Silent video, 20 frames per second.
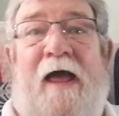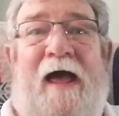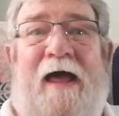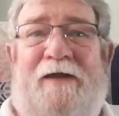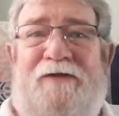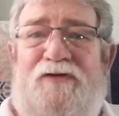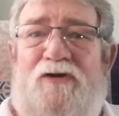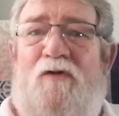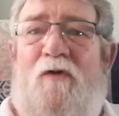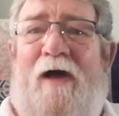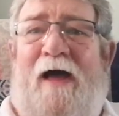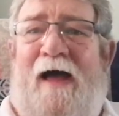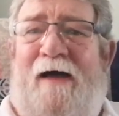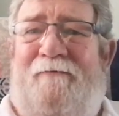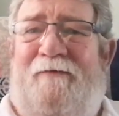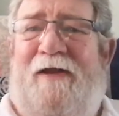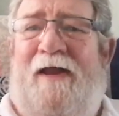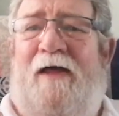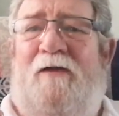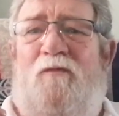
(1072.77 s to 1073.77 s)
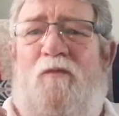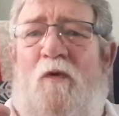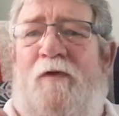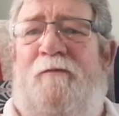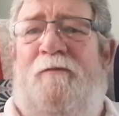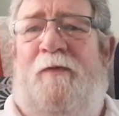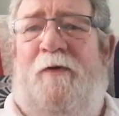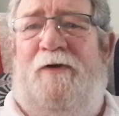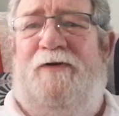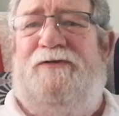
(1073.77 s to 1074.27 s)
And I haven't had
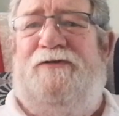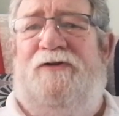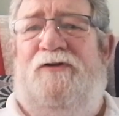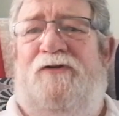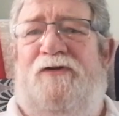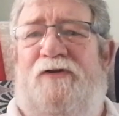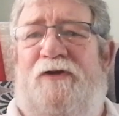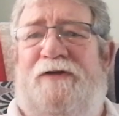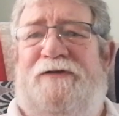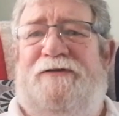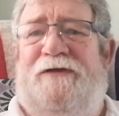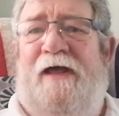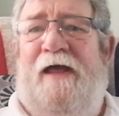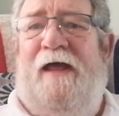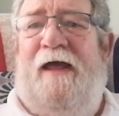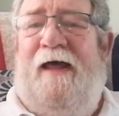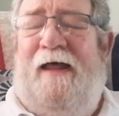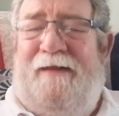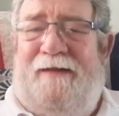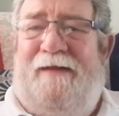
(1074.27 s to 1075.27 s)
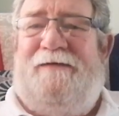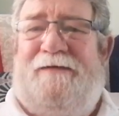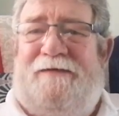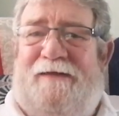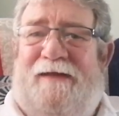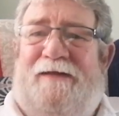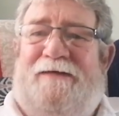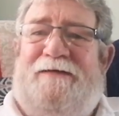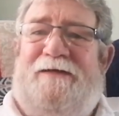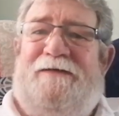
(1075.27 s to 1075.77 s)
one person who is, and this
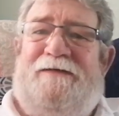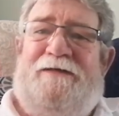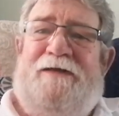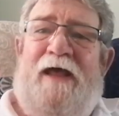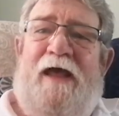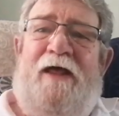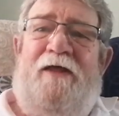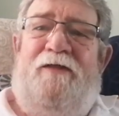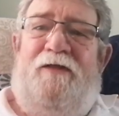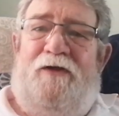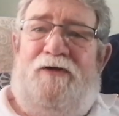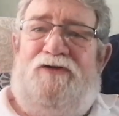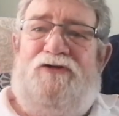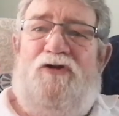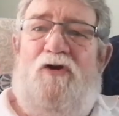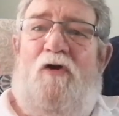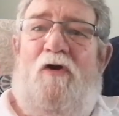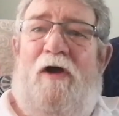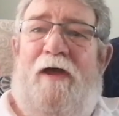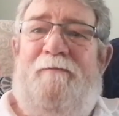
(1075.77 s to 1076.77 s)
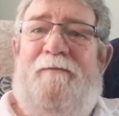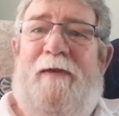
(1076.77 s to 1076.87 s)
is the joy.